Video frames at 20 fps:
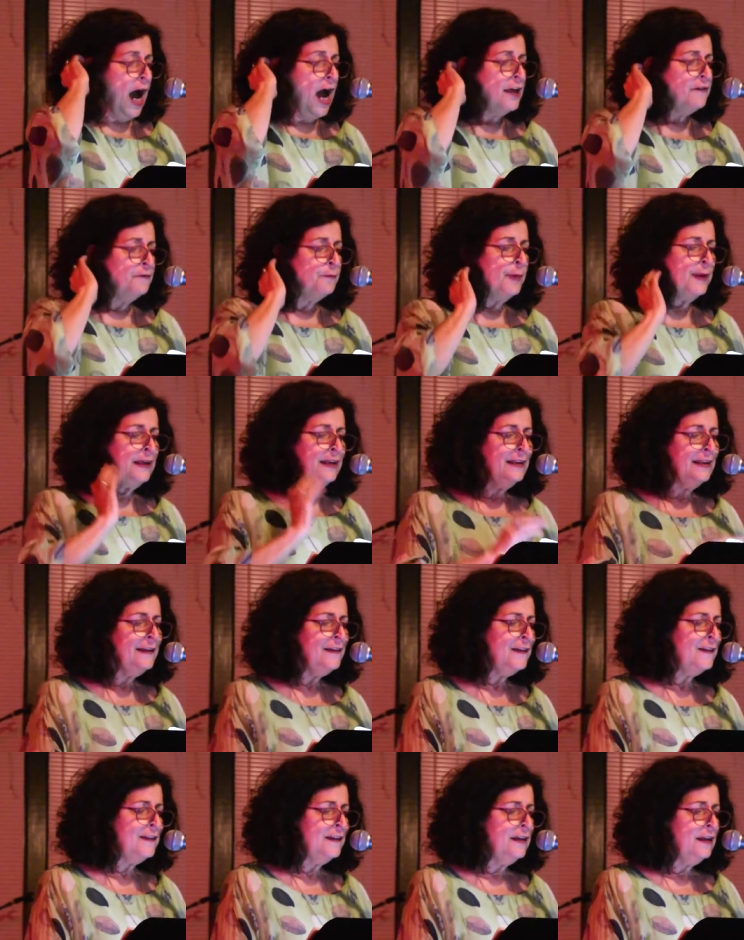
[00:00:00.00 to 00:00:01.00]
I've been
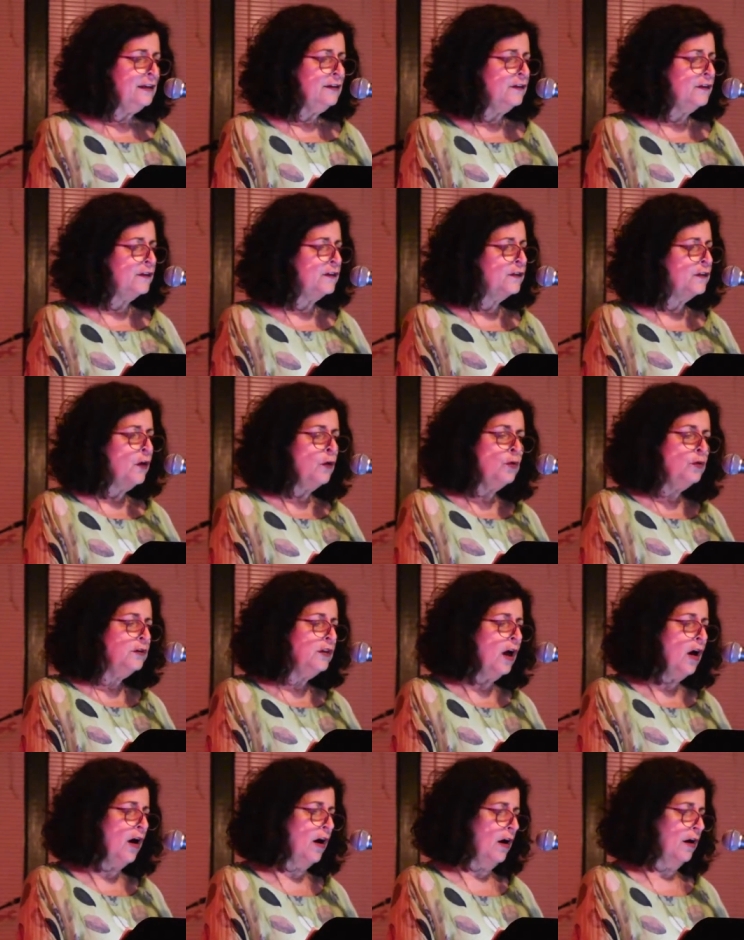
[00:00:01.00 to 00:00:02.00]
listening so
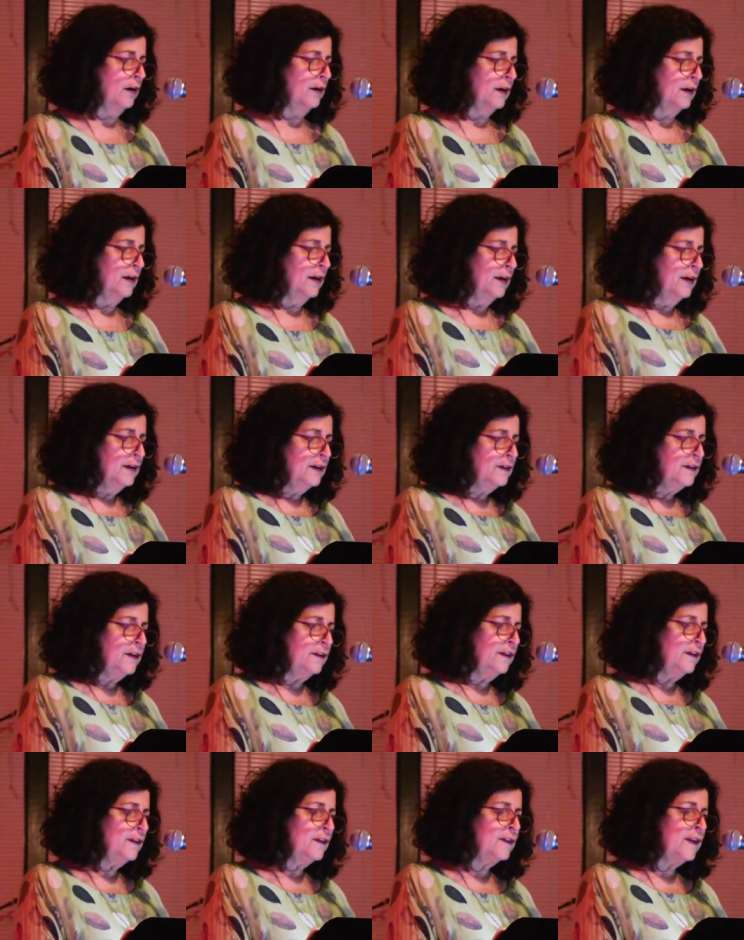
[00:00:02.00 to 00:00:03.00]
long
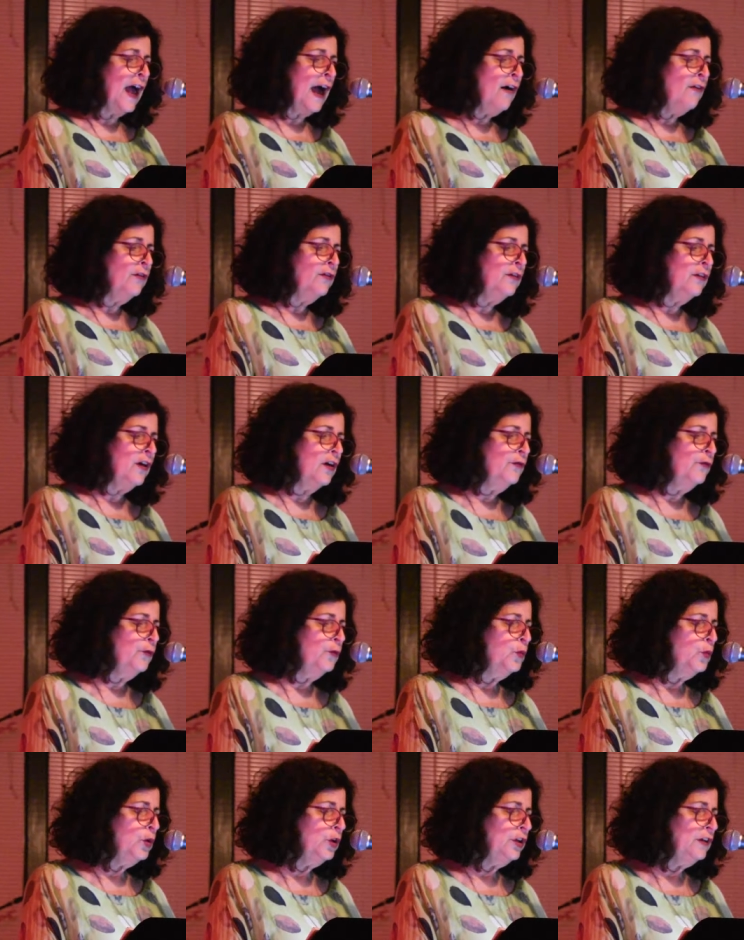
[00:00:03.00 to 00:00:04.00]
to the sound
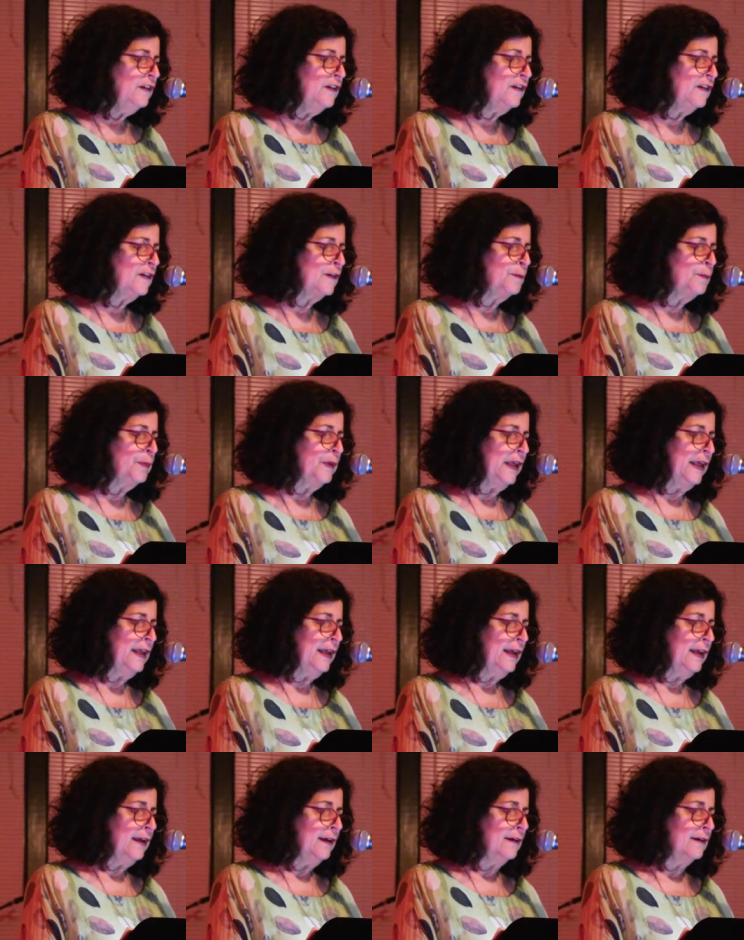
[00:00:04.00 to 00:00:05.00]
of wood
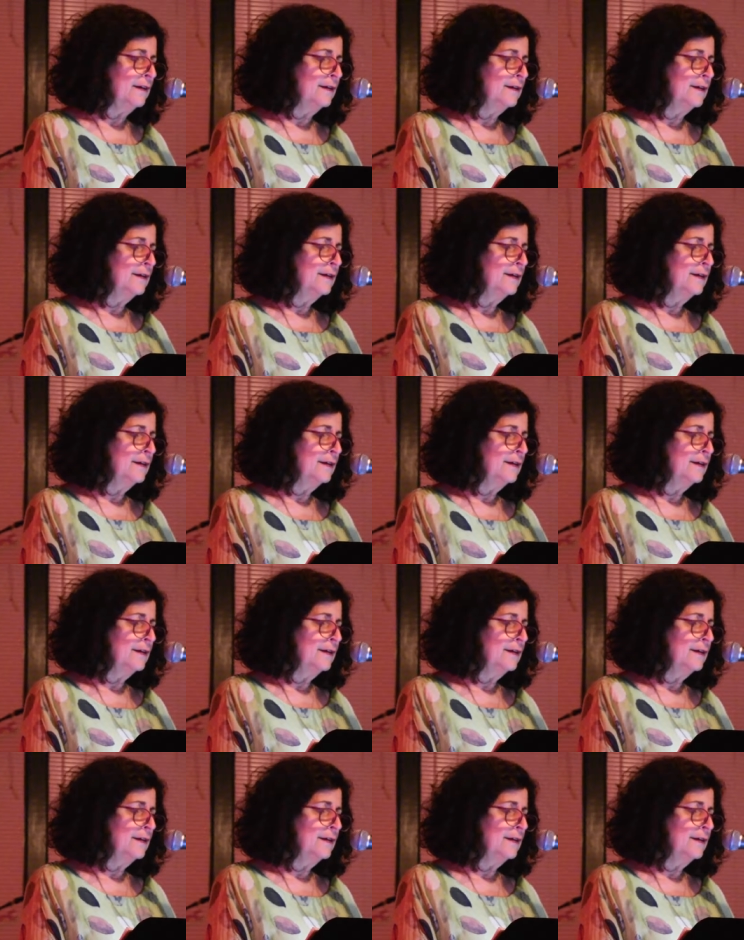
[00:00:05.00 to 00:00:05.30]
splitting.